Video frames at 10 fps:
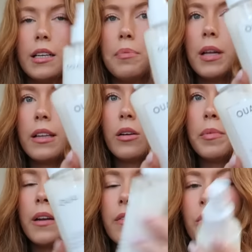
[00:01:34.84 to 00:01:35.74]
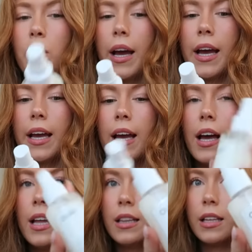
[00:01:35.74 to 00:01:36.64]
did put a little bit of the Way
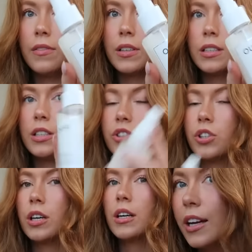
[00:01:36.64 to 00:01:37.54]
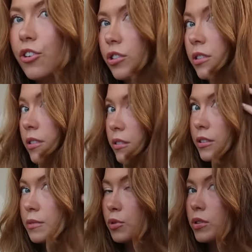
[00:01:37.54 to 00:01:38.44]
leave-in conditioner. It just
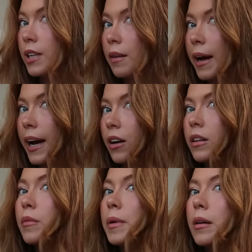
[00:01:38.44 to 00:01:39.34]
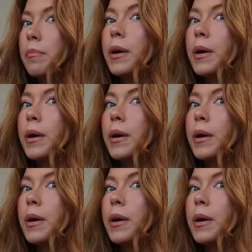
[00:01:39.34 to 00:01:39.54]
smooths down my hair a little bit,